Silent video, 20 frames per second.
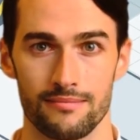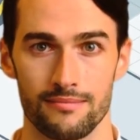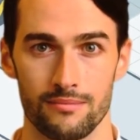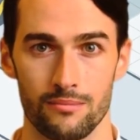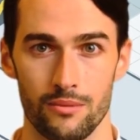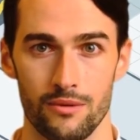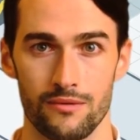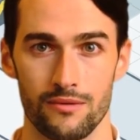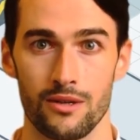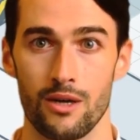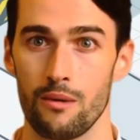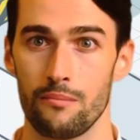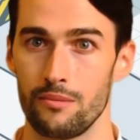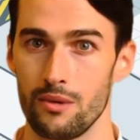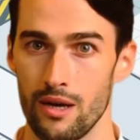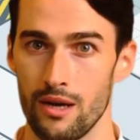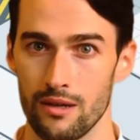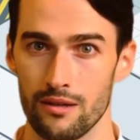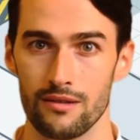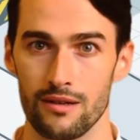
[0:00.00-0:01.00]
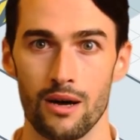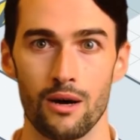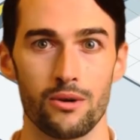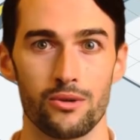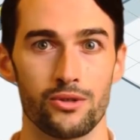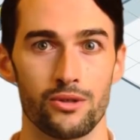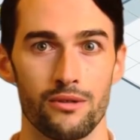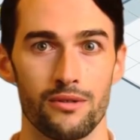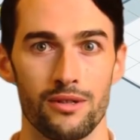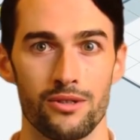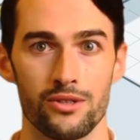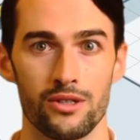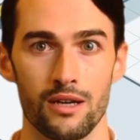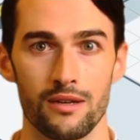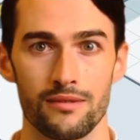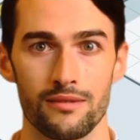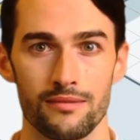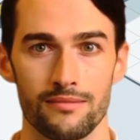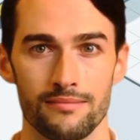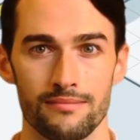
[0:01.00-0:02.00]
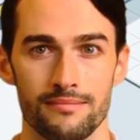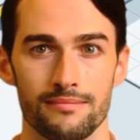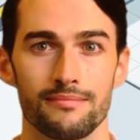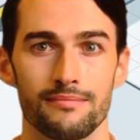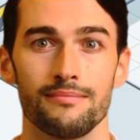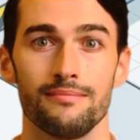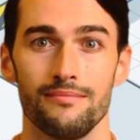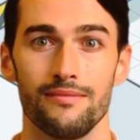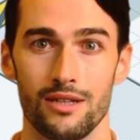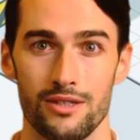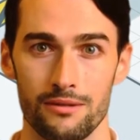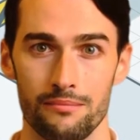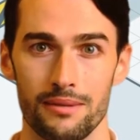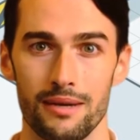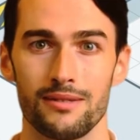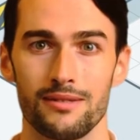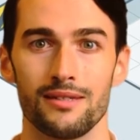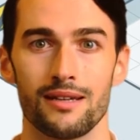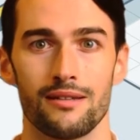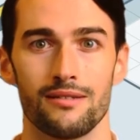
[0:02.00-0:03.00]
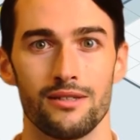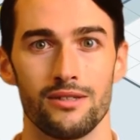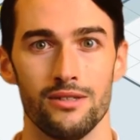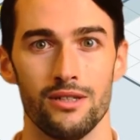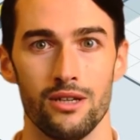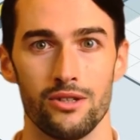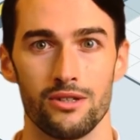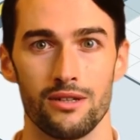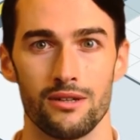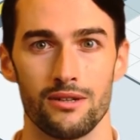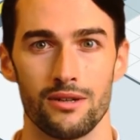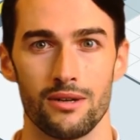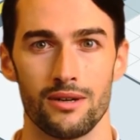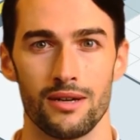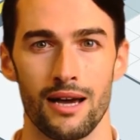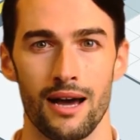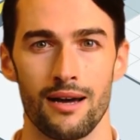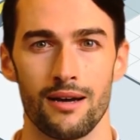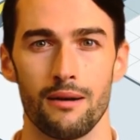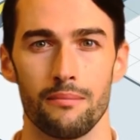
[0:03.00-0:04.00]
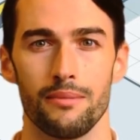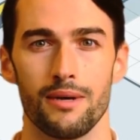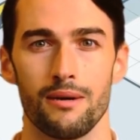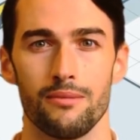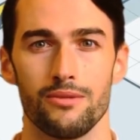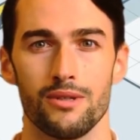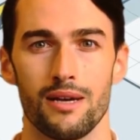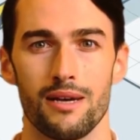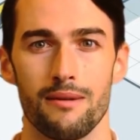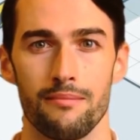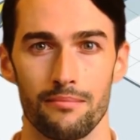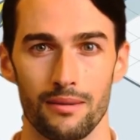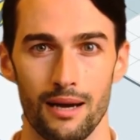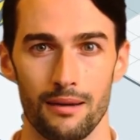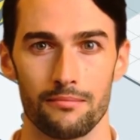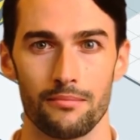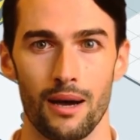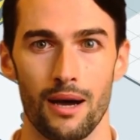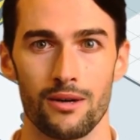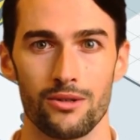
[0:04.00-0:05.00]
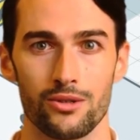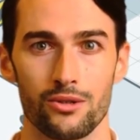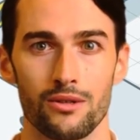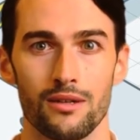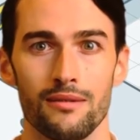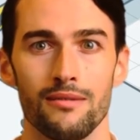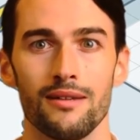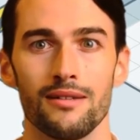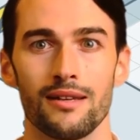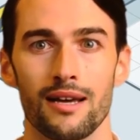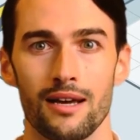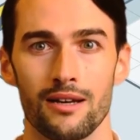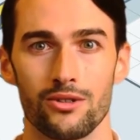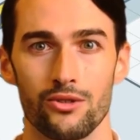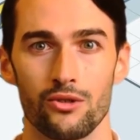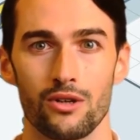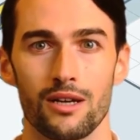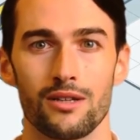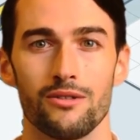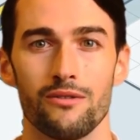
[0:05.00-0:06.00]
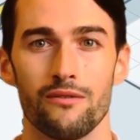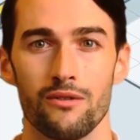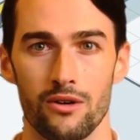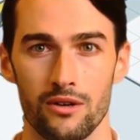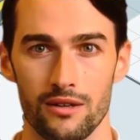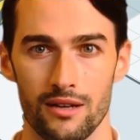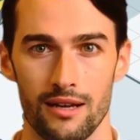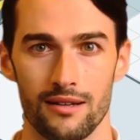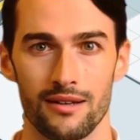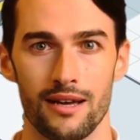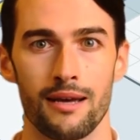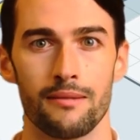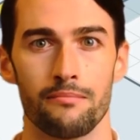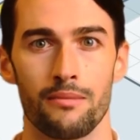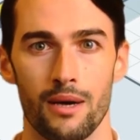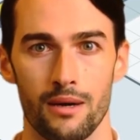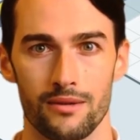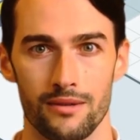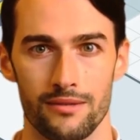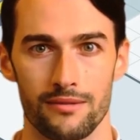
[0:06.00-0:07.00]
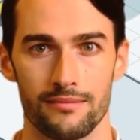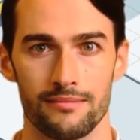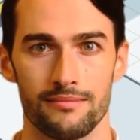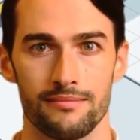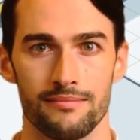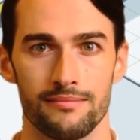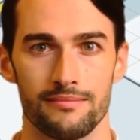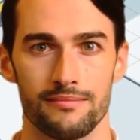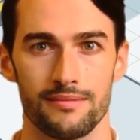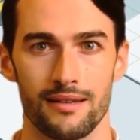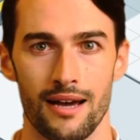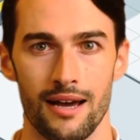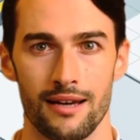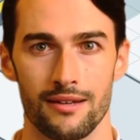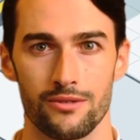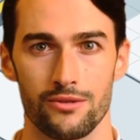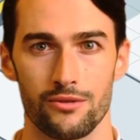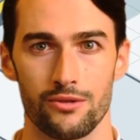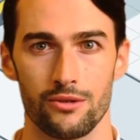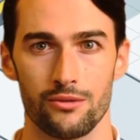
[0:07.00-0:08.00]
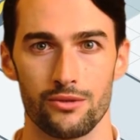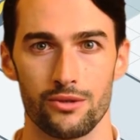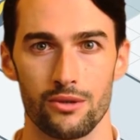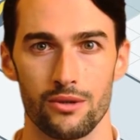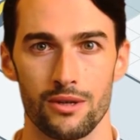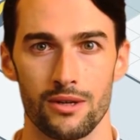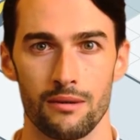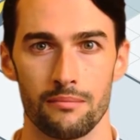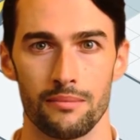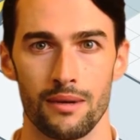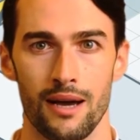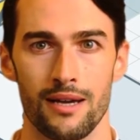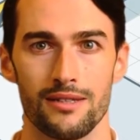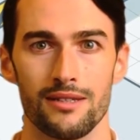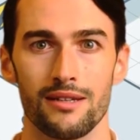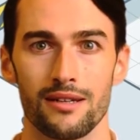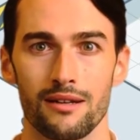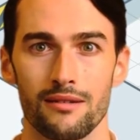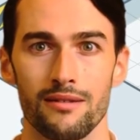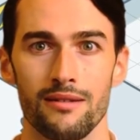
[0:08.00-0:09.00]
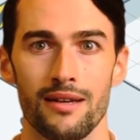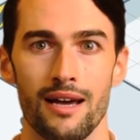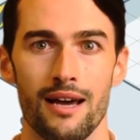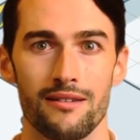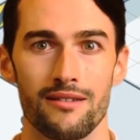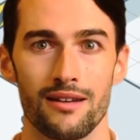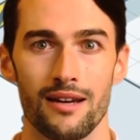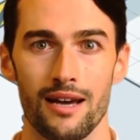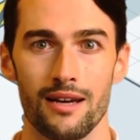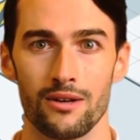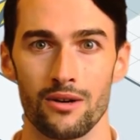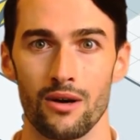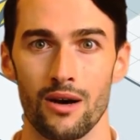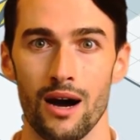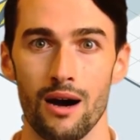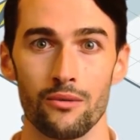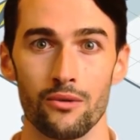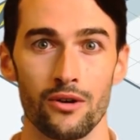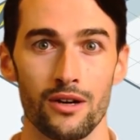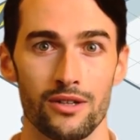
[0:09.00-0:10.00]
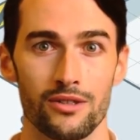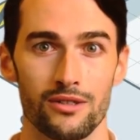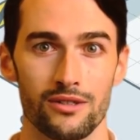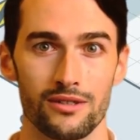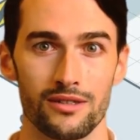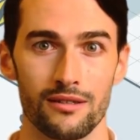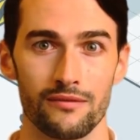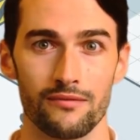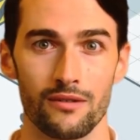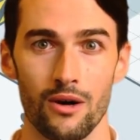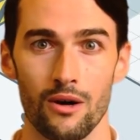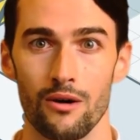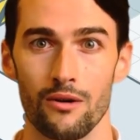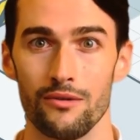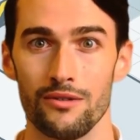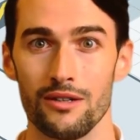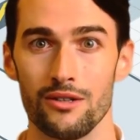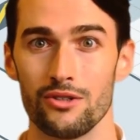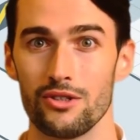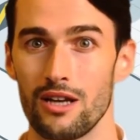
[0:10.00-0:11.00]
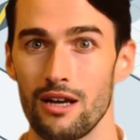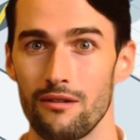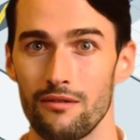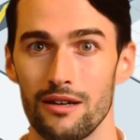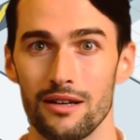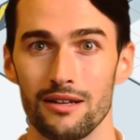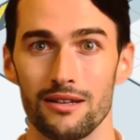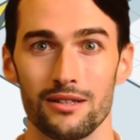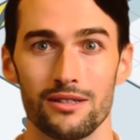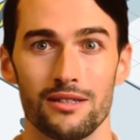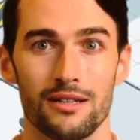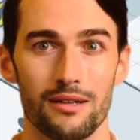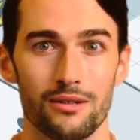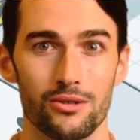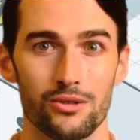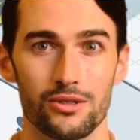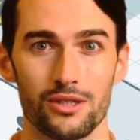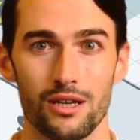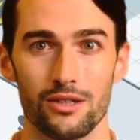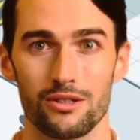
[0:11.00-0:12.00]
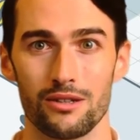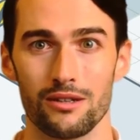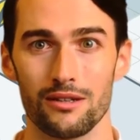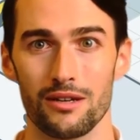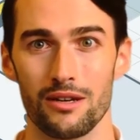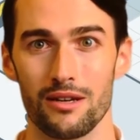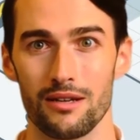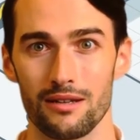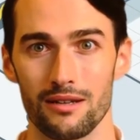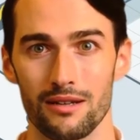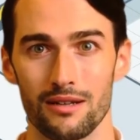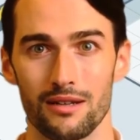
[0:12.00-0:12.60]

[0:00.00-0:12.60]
with no prior knowledge of each other. This means that the session key cannot be obtained by monitoring the data transferred at that moment. And, due to the complexity of the mathematical operations involved in generating a single session key,